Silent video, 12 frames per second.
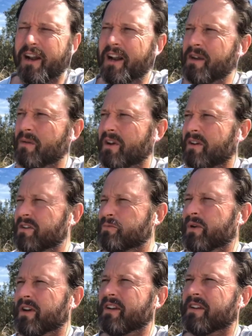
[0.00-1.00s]
And anyone who's
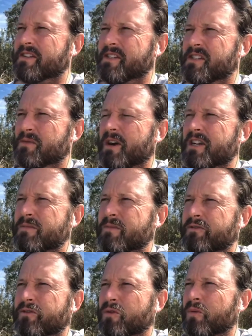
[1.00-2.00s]
been in a situation
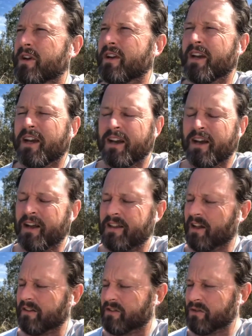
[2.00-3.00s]
before where
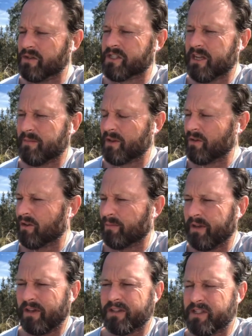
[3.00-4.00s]
they'll do something or they'll
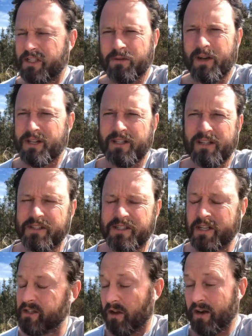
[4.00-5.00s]
be in a situation and they'll
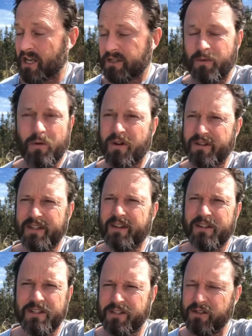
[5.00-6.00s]
just say, "Don't ask me why I did
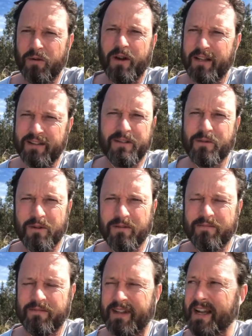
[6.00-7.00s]
it. I just knew I had to do it."
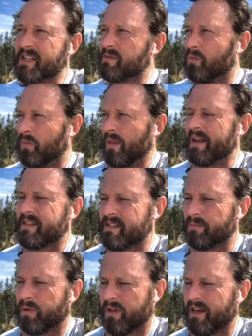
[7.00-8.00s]
That's that's
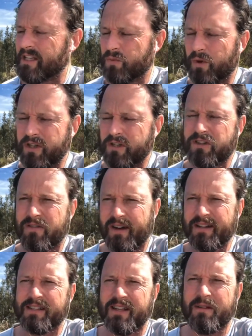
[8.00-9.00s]
the place where you
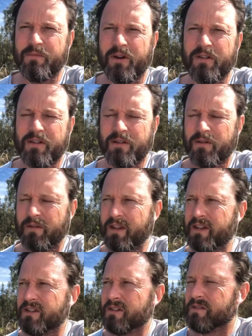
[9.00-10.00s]
transcend both the,
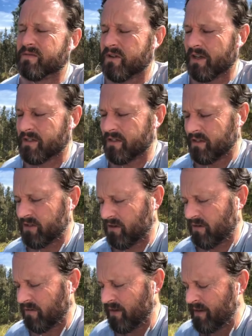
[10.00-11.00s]
the issues of trust and
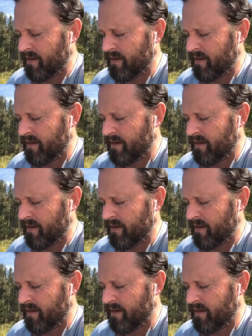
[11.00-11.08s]
control.